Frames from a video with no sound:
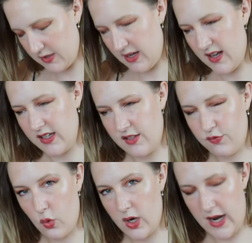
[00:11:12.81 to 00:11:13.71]
So you get at least
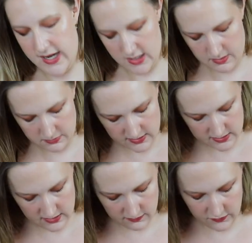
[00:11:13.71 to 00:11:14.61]
four
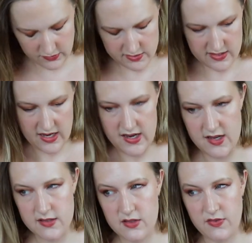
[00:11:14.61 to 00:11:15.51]
items. They're full
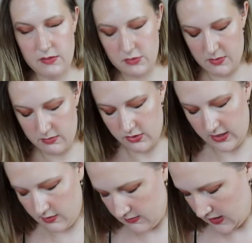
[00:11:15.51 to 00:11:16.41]
size, if I'm remembering
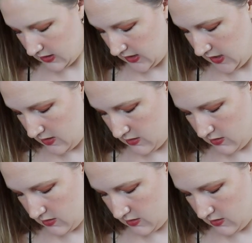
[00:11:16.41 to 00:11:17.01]
correctly.